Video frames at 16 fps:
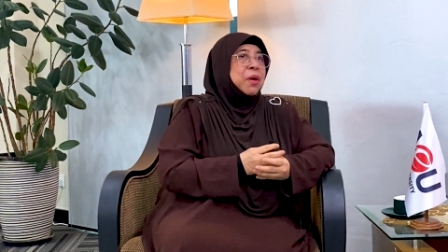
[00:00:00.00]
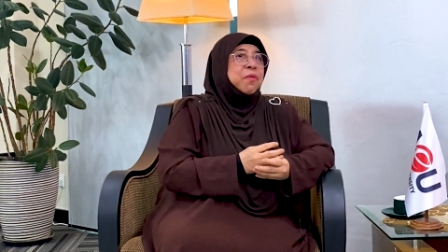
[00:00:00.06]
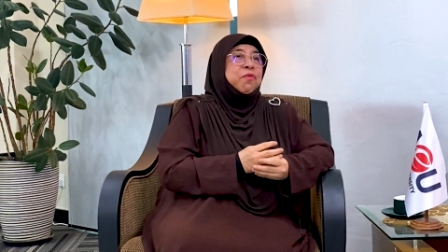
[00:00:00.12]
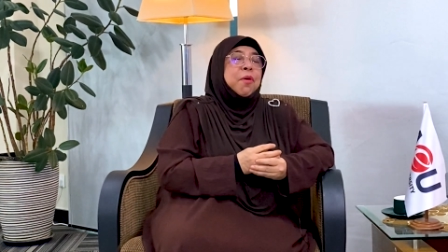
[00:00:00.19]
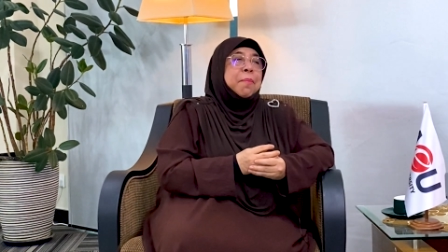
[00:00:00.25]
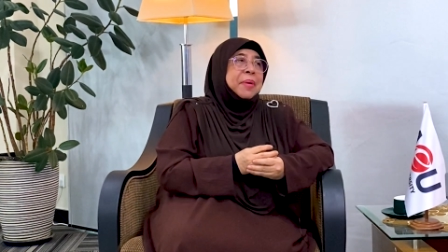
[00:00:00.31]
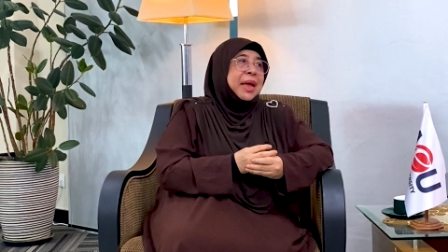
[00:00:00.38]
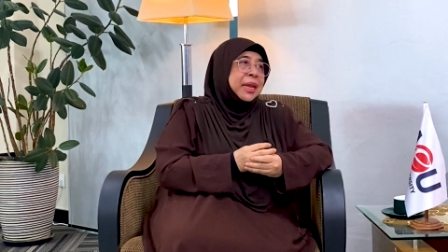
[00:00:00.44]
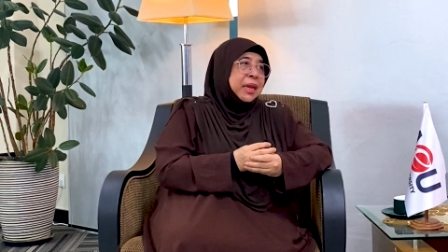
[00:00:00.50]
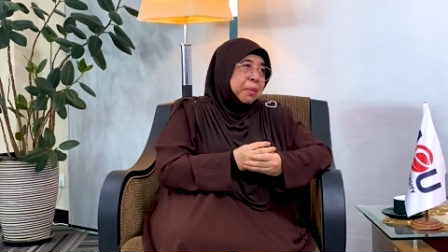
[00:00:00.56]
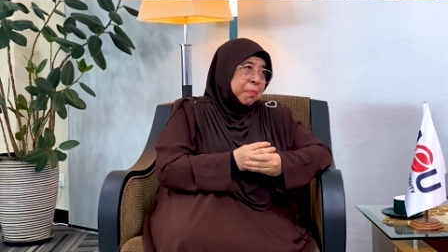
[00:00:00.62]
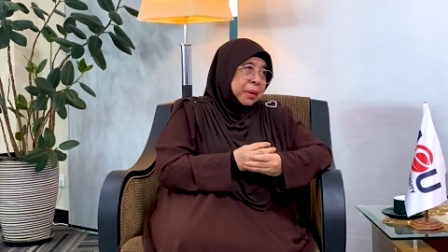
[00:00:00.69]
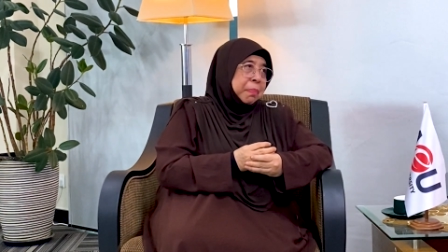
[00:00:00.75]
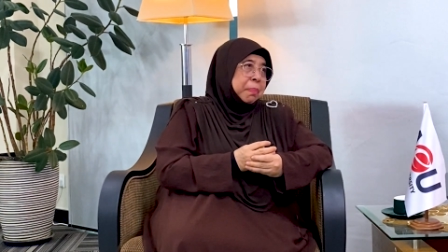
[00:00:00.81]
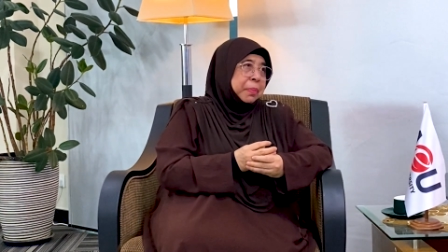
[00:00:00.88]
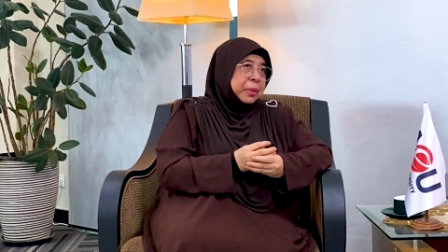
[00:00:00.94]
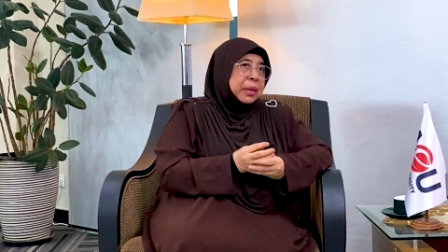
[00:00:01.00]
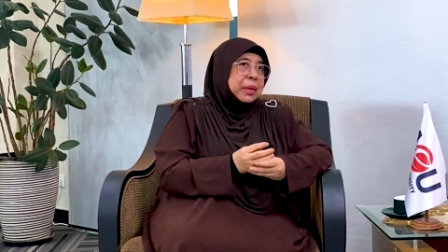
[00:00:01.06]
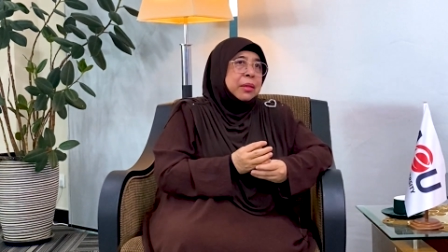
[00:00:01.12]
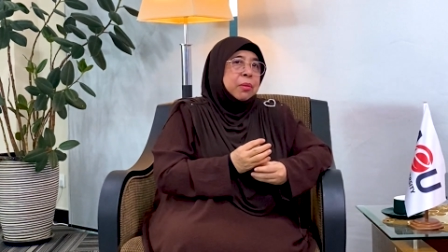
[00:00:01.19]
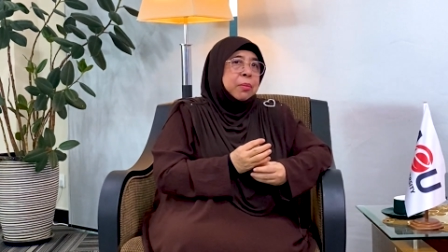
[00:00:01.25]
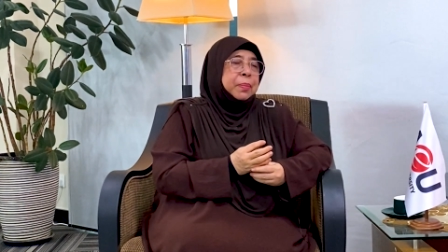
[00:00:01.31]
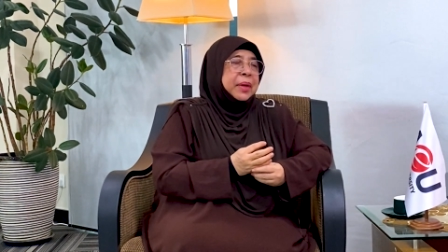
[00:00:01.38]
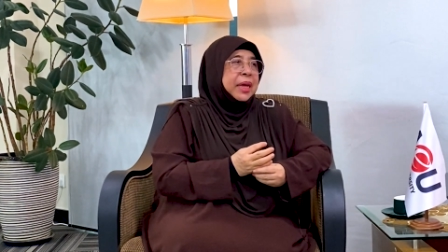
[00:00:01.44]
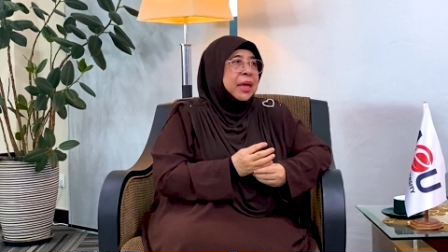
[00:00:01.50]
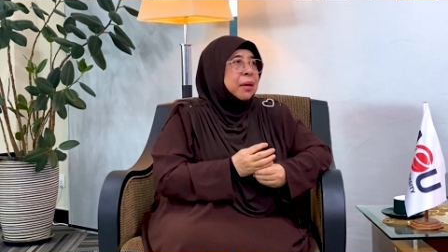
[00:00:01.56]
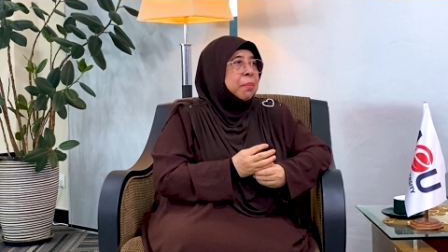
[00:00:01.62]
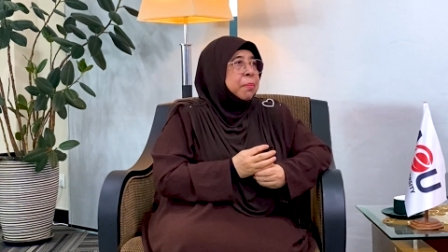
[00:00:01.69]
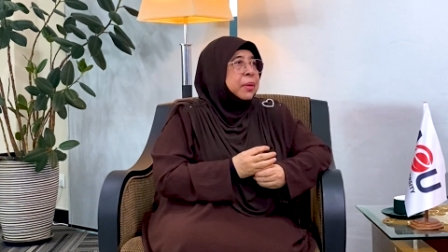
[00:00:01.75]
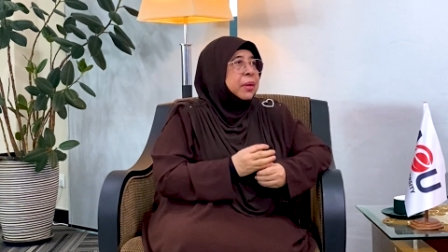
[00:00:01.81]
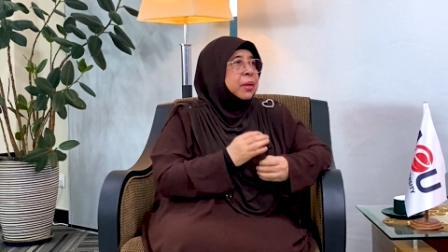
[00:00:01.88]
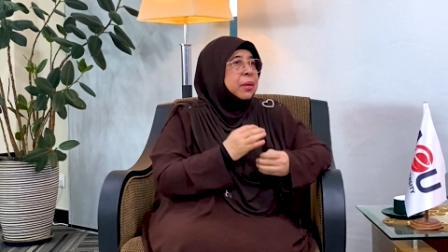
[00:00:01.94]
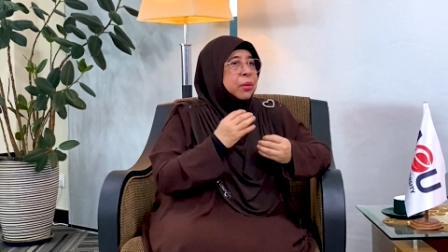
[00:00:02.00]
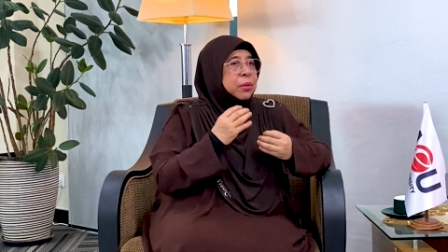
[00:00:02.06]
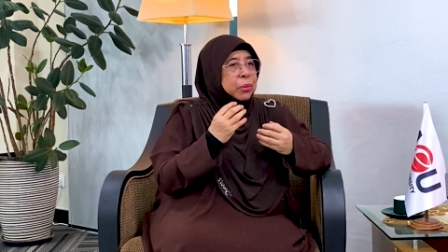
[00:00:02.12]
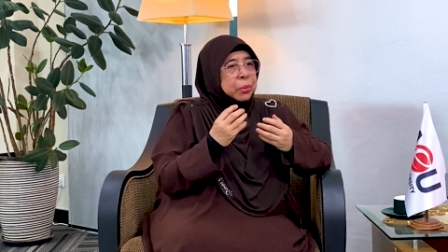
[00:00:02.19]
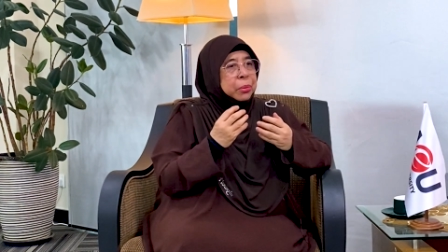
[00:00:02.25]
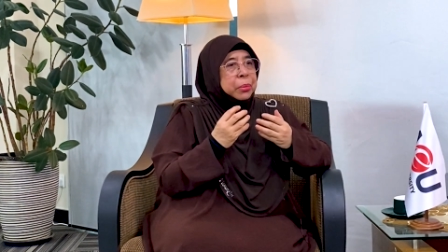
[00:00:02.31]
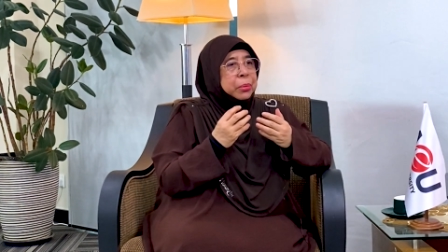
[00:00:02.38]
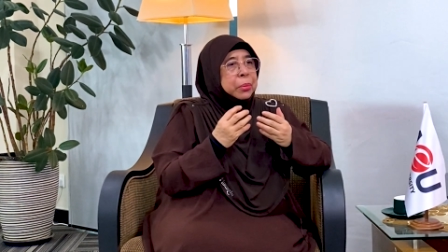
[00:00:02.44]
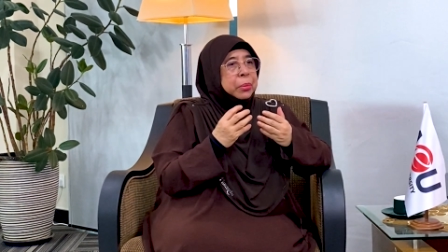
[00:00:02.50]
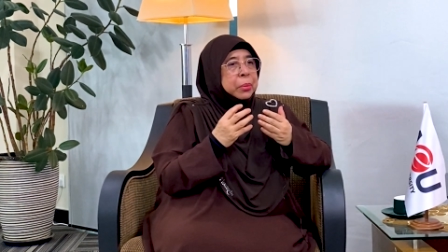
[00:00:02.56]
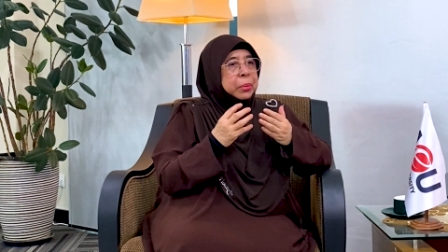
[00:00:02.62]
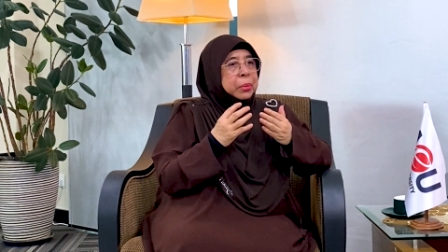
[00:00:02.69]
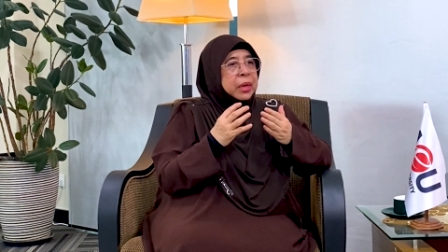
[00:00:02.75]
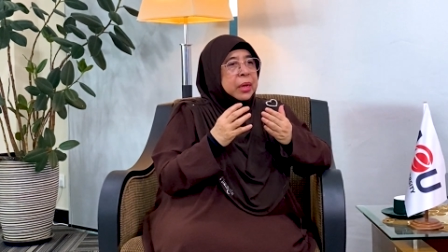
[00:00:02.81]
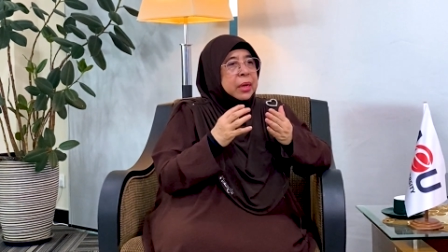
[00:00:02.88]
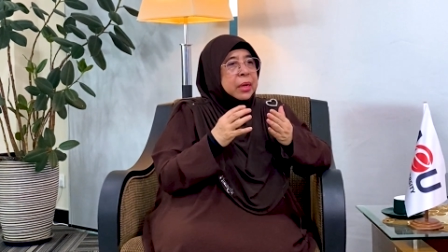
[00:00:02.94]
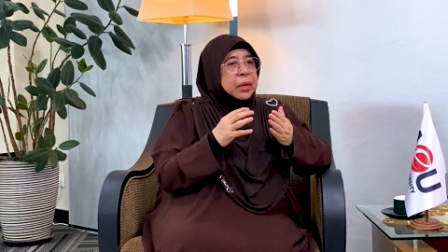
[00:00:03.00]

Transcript: for many people to be able to